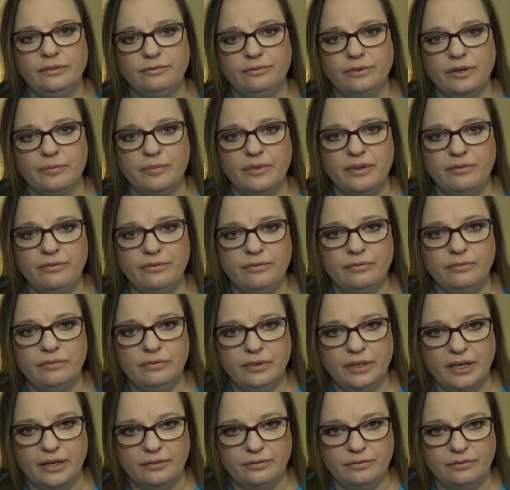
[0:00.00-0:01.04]
from
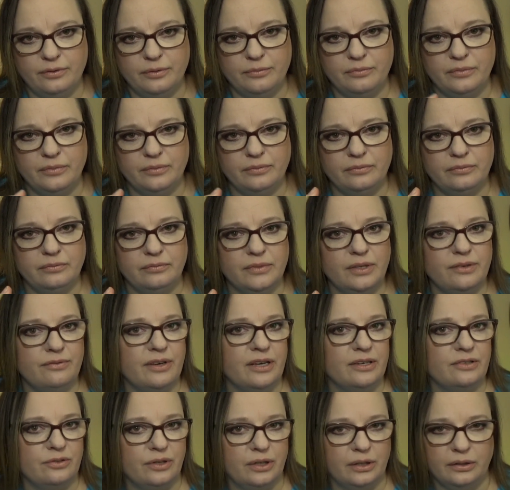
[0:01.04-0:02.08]
the
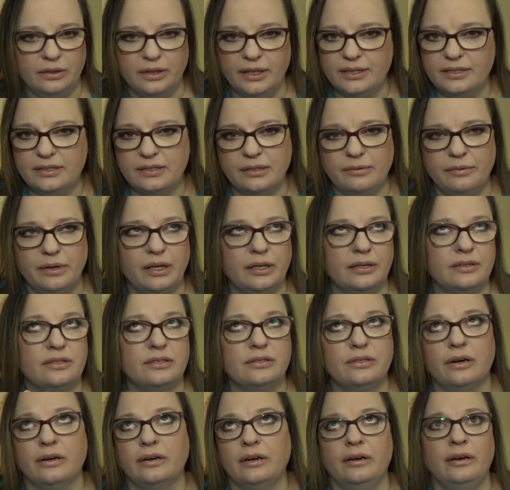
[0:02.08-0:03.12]
ventricle. Let's say we can
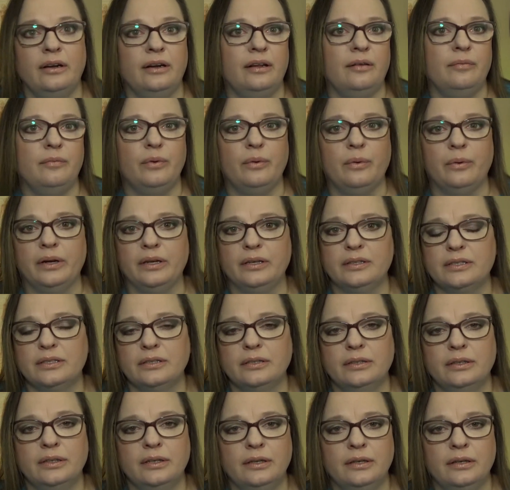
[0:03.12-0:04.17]
start at any
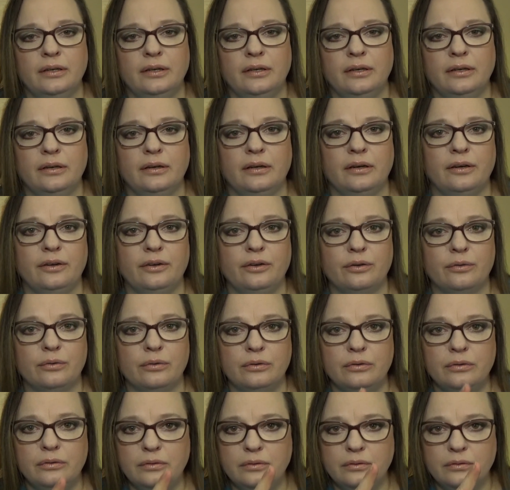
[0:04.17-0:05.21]
point
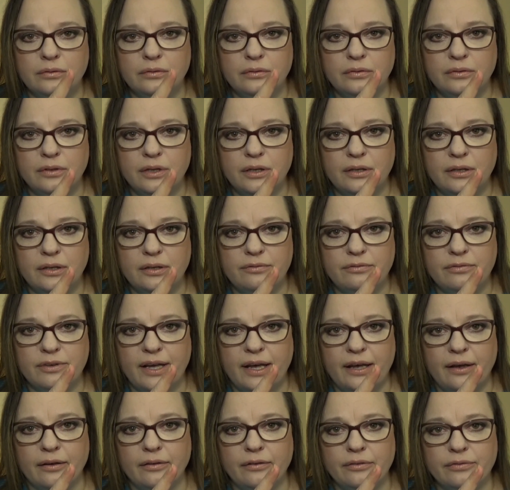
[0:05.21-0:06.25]
through a
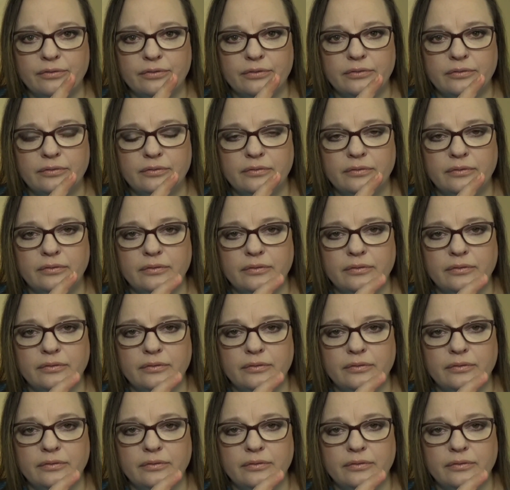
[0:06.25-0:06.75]
valve